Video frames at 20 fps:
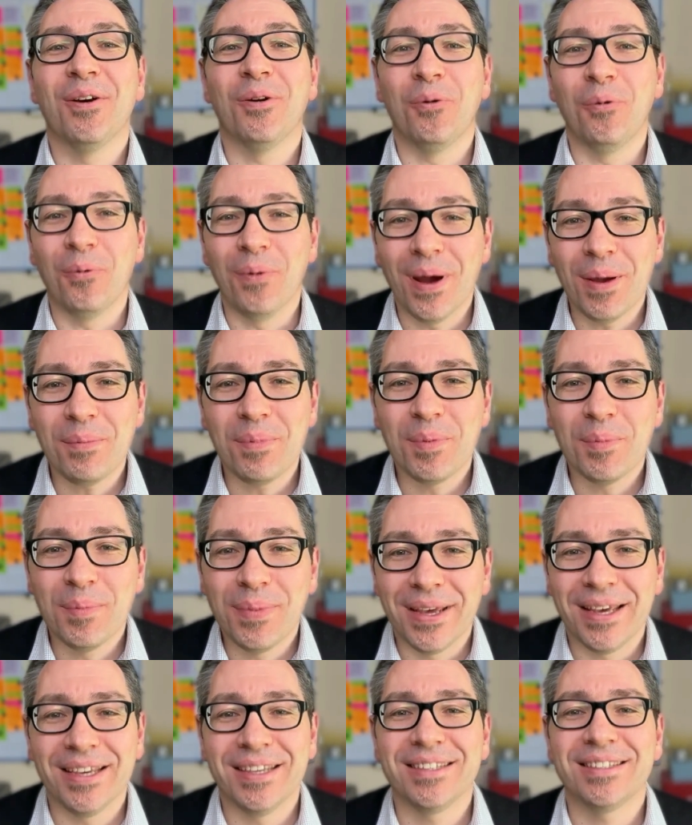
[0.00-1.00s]

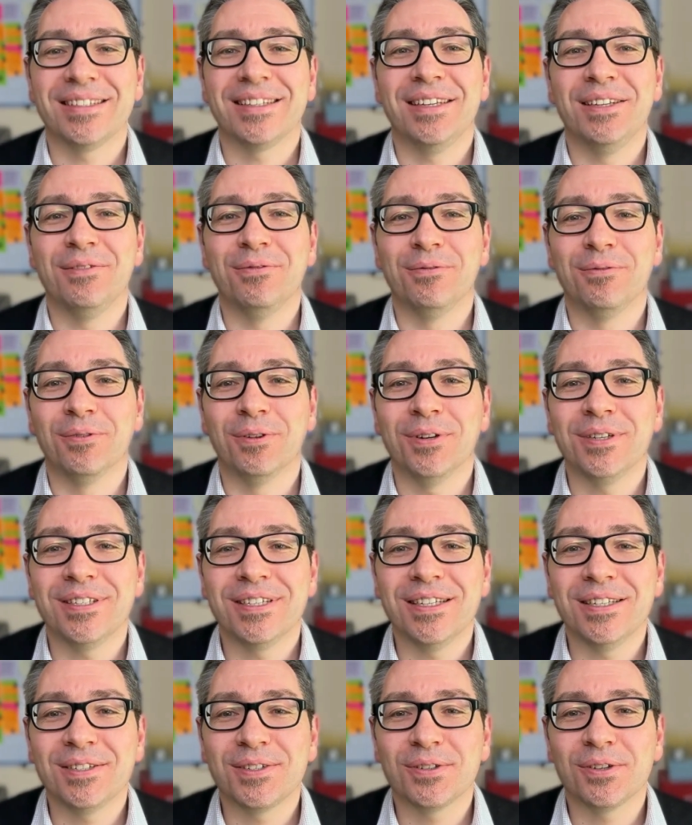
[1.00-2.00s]
Web-based
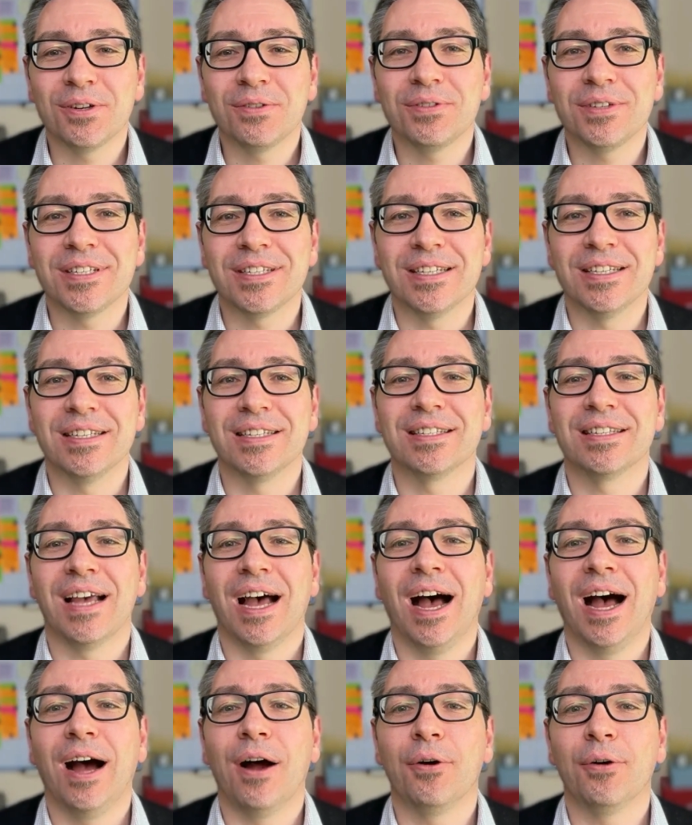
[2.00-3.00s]
invoicing services
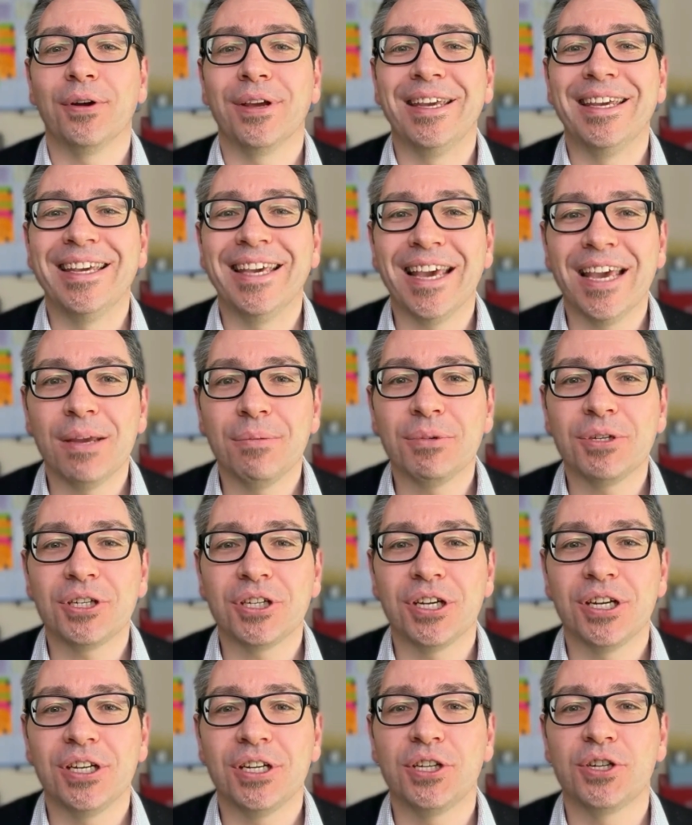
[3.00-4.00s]
are a game
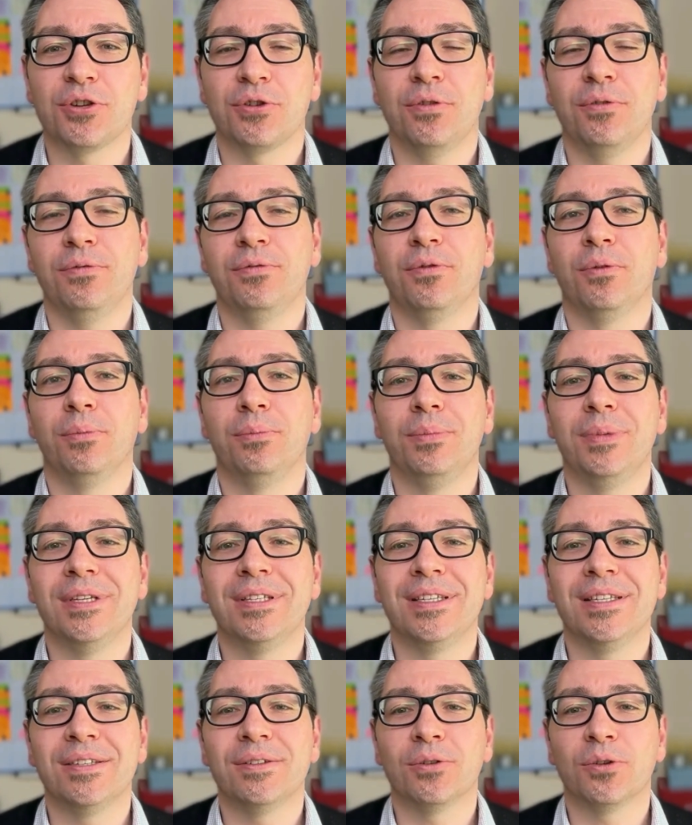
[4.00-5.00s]
changer for
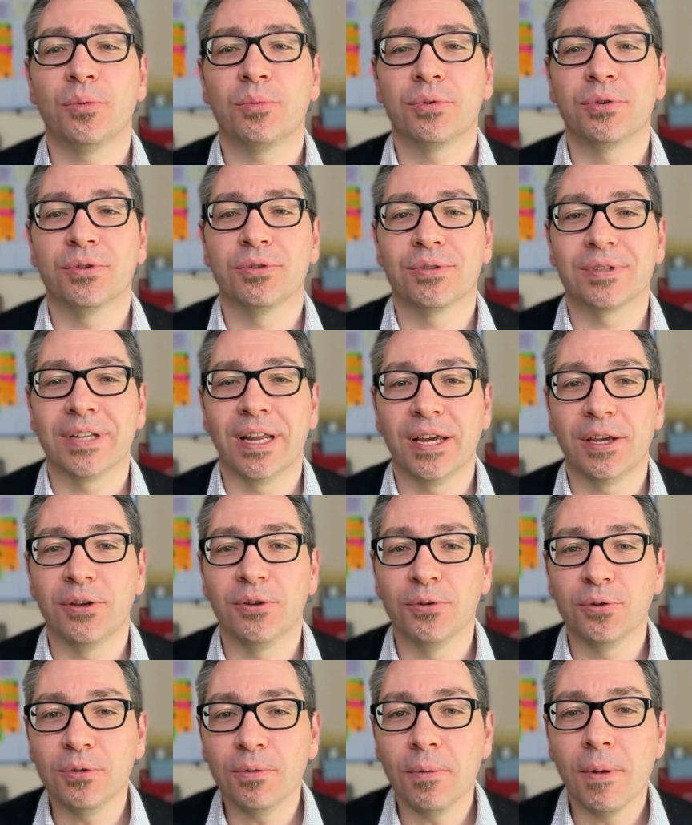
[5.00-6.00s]
busy solopreneurs
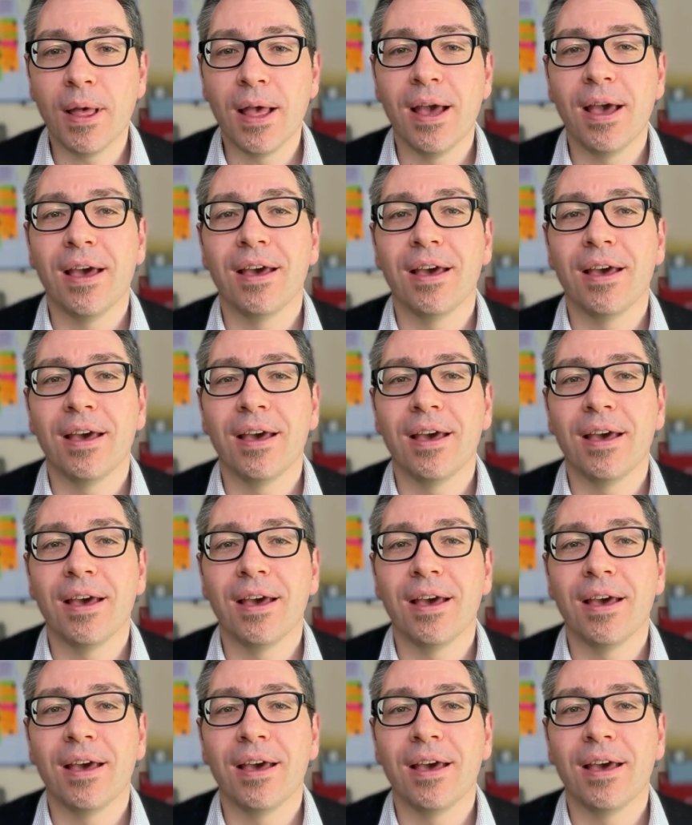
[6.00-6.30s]
like you.